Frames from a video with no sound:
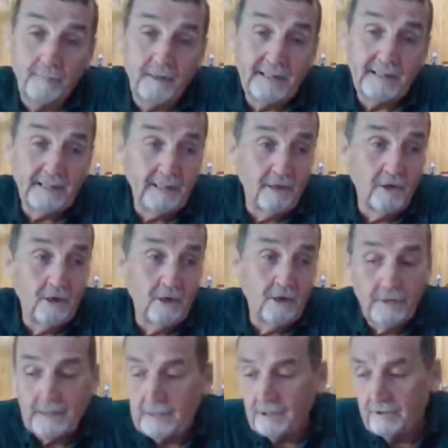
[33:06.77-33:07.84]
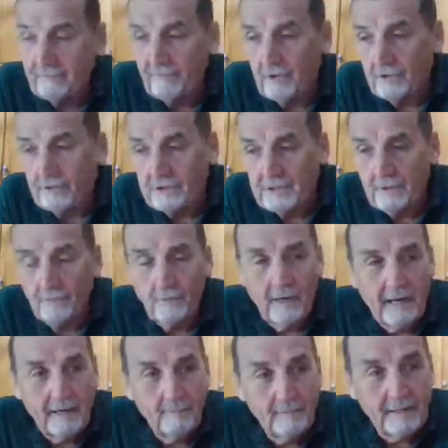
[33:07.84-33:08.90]
I get all these folks that
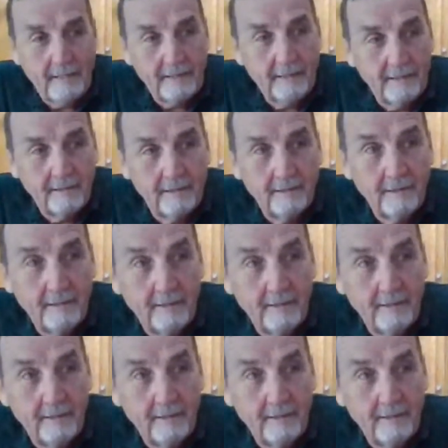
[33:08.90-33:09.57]
write me and